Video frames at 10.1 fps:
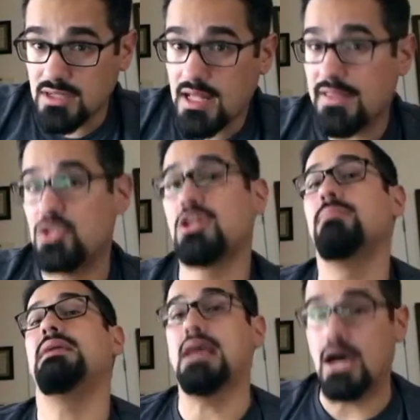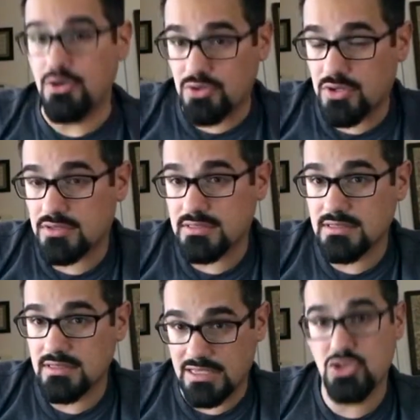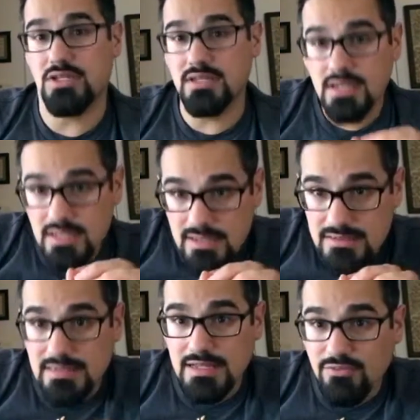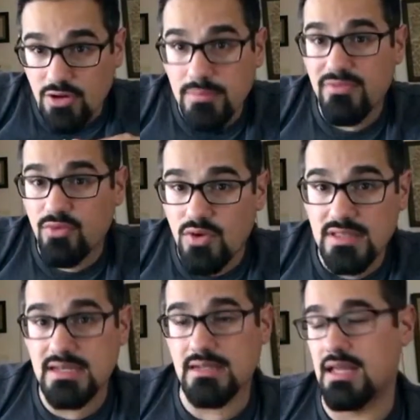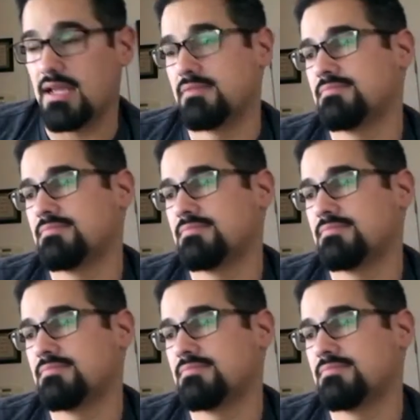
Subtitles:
that you can be that you can deliver before the deadline.